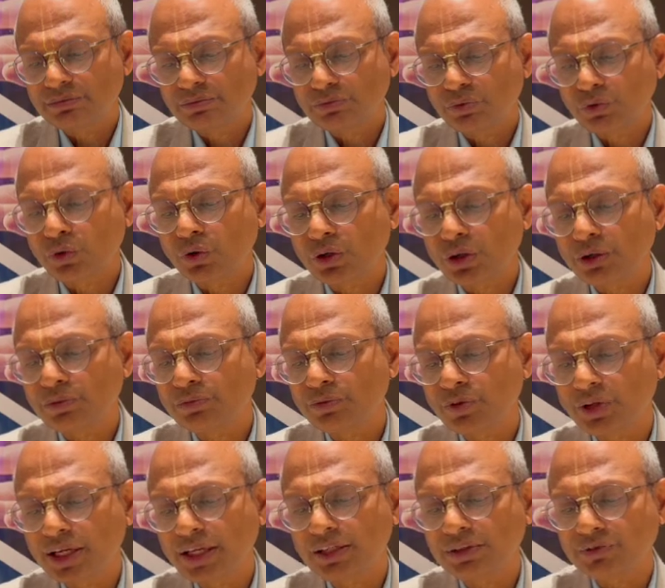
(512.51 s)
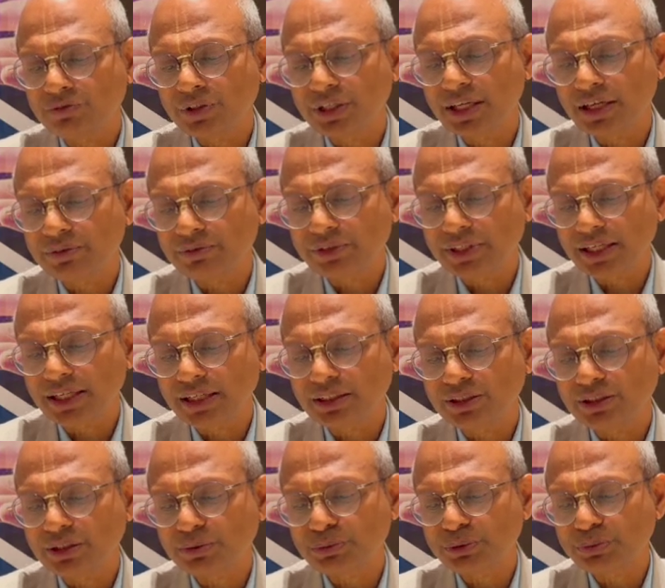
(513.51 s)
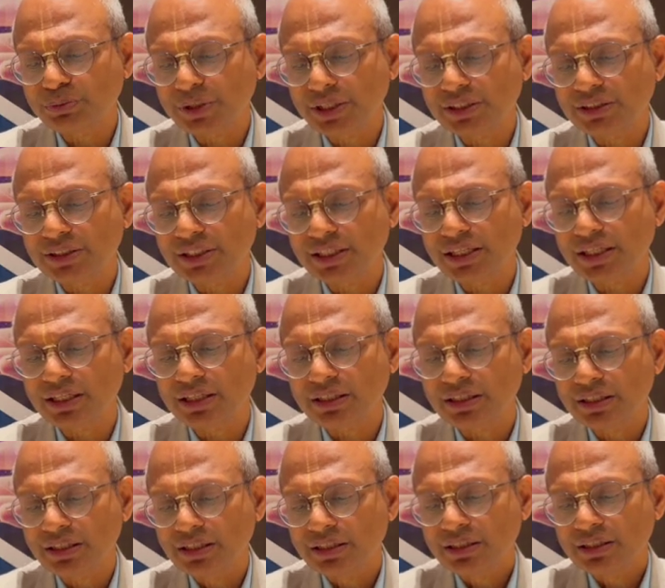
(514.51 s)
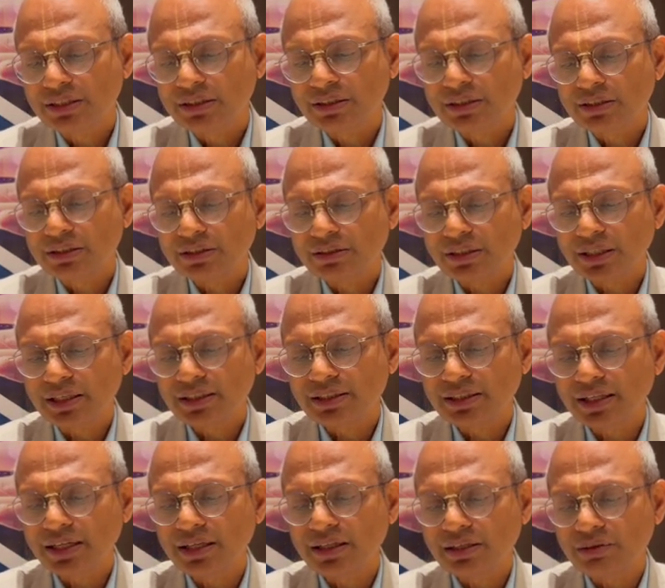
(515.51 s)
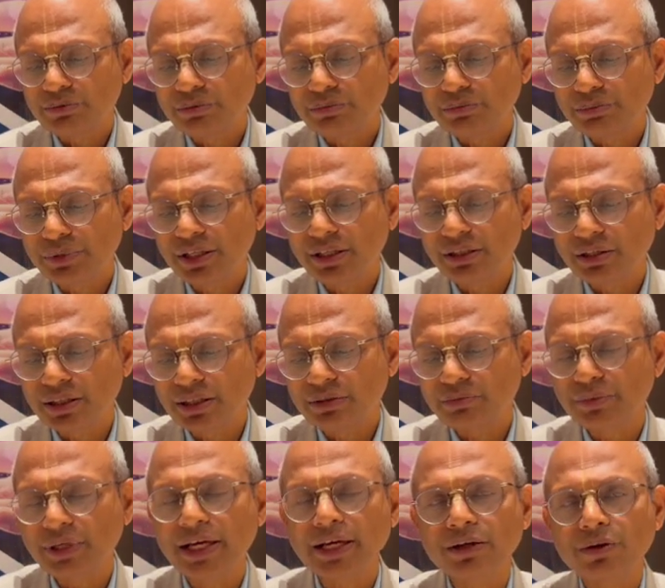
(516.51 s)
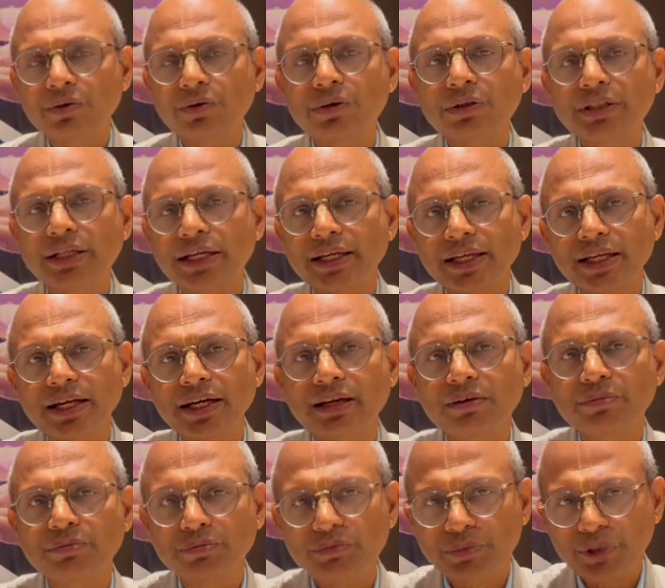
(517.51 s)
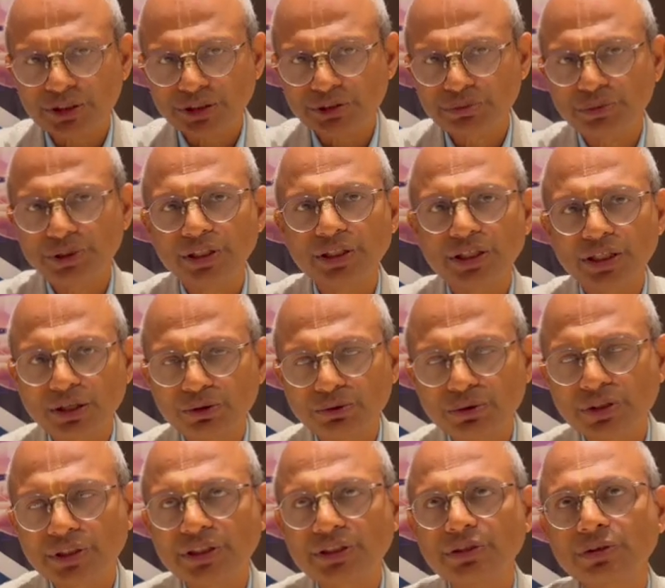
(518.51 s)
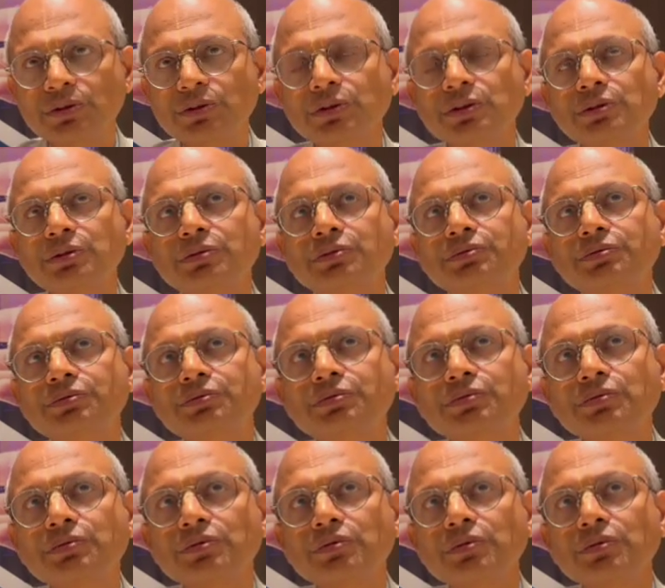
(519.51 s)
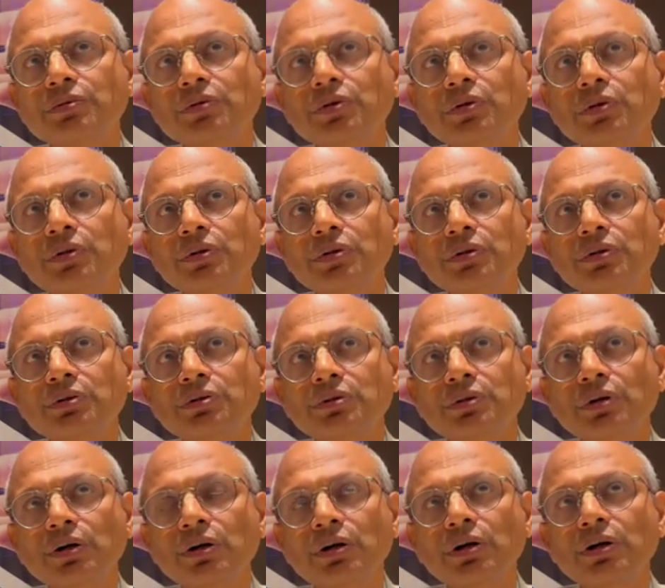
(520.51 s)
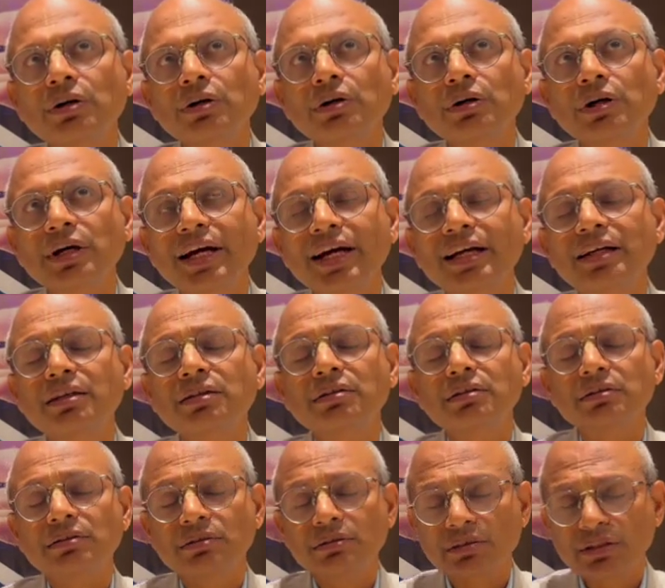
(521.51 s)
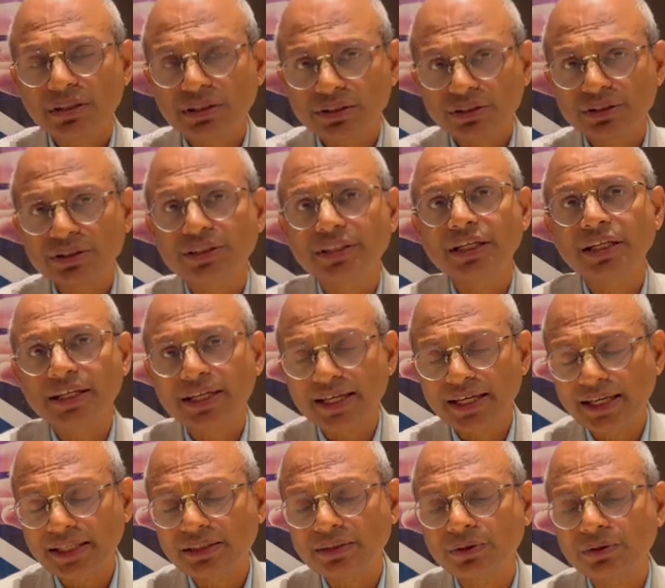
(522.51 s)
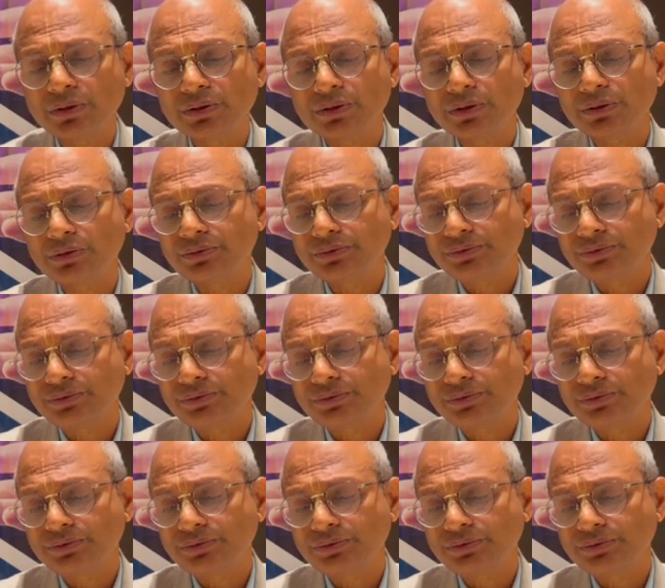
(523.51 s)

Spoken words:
forum where we have taken some space there. So, and they being in Bangalore, they can have much bigger outreach also. So, and industrial connect also.